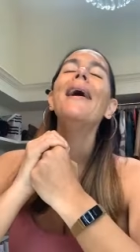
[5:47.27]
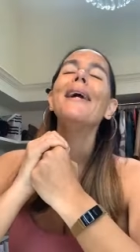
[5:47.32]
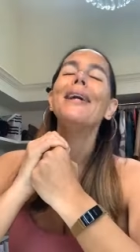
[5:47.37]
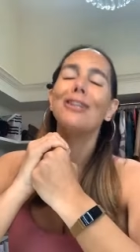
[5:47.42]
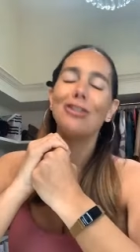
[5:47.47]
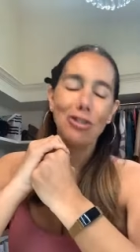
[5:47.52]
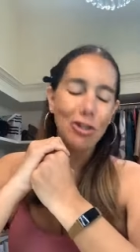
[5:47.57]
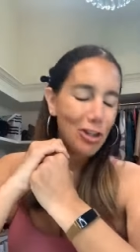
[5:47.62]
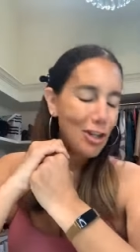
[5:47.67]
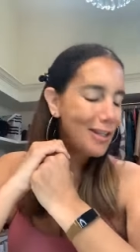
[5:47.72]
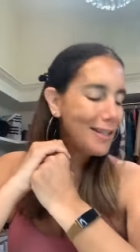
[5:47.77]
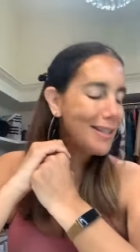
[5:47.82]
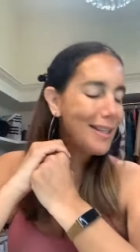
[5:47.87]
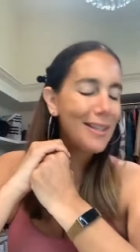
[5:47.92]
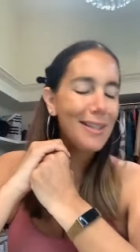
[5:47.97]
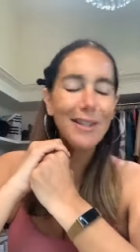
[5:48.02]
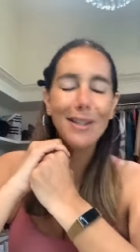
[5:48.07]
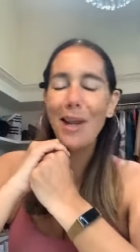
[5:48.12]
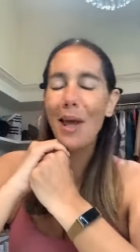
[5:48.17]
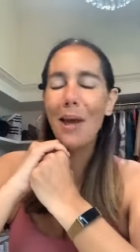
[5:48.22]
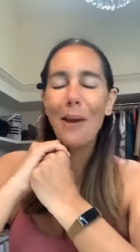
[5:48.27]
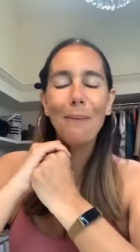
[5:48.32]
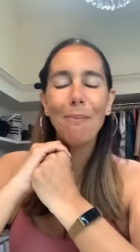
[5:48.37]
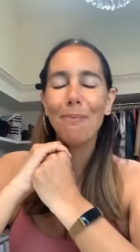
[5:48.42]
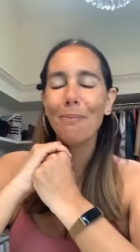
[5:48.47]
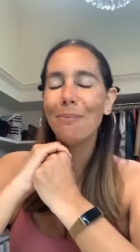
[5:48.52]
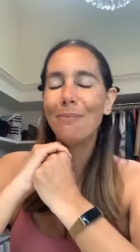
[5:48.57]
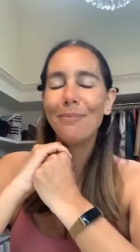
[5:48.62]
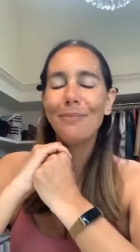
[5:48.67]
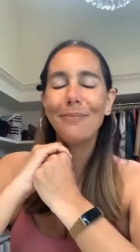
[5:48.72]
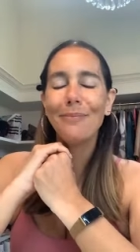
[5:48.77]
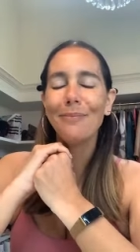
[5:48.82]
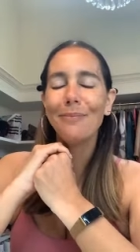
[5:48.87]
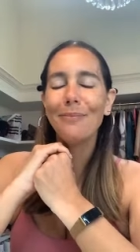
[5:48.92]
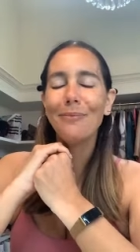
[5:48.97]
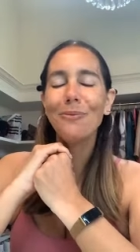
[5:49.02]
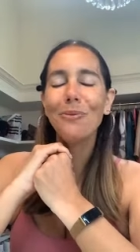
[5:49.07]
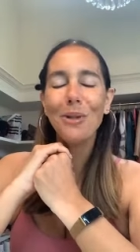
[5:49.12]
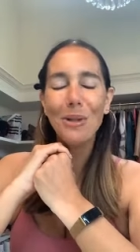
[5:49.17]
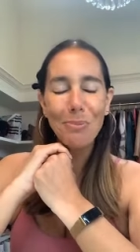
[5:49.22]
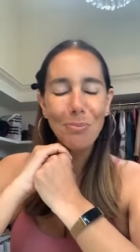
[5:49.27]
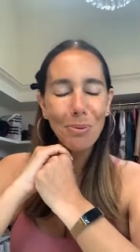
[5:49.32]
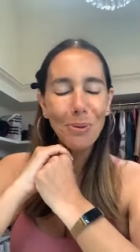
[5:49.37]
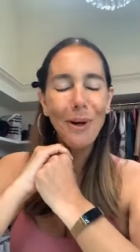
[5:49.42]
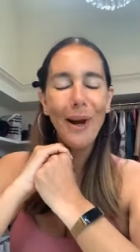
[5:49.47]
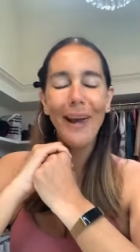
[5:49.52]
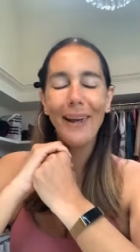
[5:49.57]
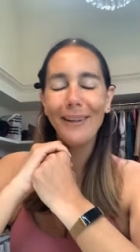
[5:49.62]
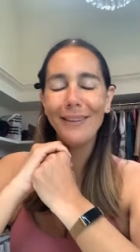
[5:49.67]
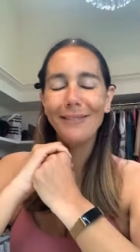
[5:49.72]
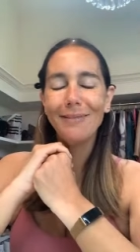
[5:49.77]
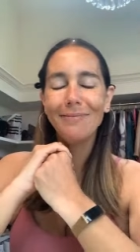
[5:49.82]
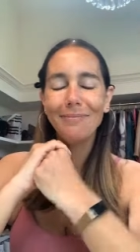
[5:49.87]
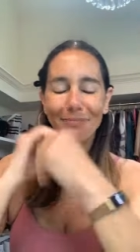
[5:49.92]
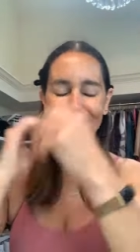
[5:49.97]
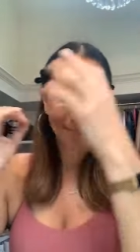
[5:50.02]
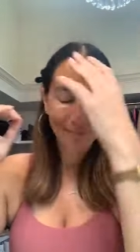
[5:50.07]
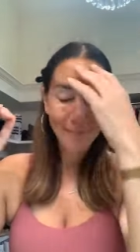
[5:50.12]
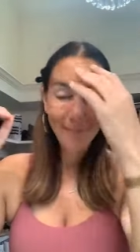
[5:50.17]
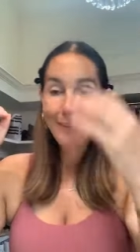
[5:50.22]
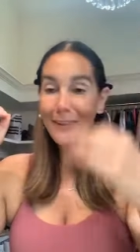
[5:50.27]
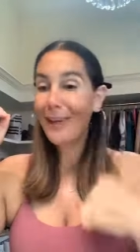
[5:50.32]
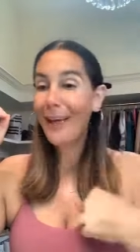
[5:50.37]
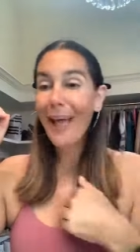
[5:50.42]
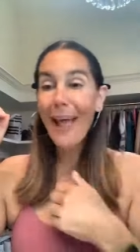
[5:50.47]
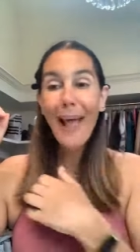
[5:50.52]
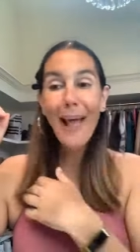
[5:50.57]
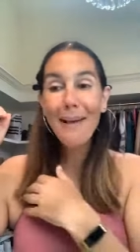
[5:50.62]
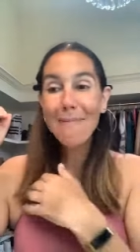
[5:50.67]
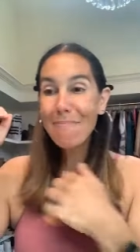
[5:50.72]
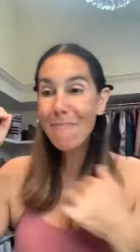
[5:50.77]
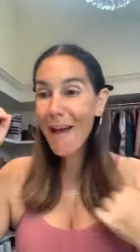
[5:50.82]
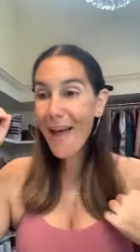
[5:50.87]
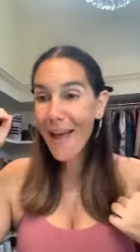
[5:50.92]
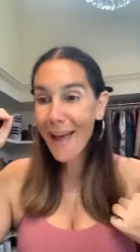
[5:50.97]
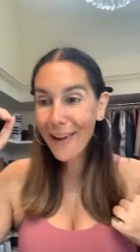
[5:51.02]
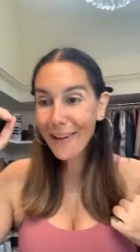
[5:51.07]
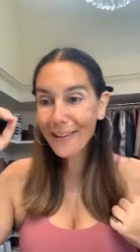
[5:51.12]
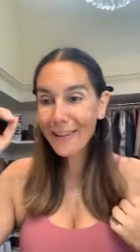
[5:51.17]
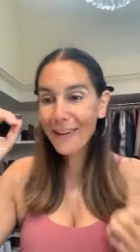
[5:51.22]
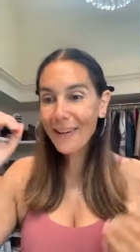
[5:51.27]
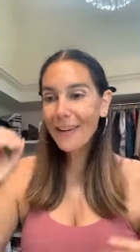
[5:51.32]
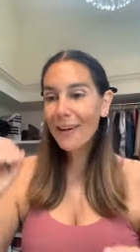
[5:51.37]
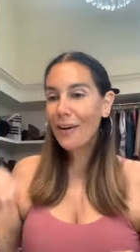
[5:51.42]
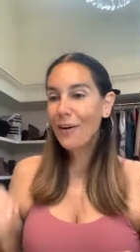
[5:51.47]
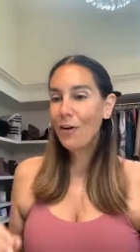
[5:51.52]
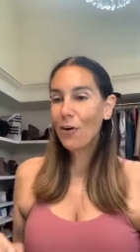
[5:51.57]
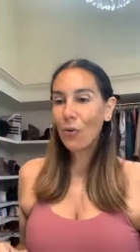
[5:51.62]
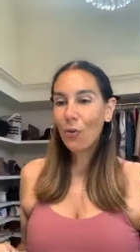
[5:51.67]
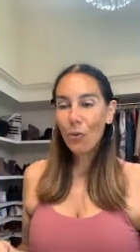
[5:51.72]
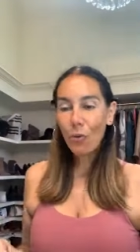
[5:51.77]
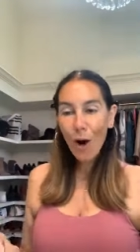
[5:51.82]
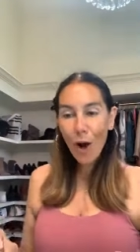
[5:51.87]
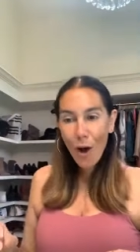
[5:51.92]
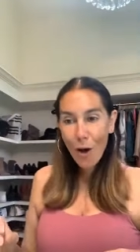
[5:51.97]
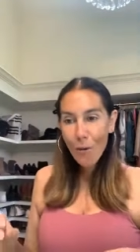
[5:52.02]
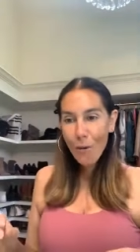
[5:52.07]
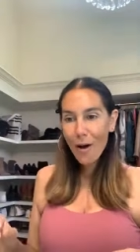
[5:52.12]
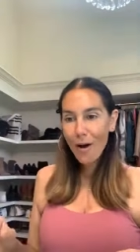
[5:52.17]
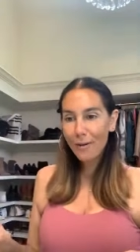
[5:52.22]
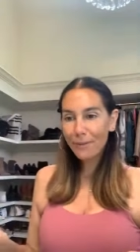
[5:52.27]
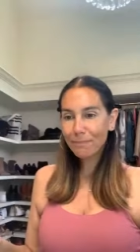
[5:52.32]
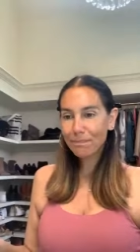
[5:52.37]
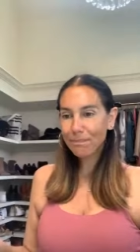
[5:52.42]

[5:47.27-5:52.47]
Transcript: In Jesus' name, we pray. Amen. Woo!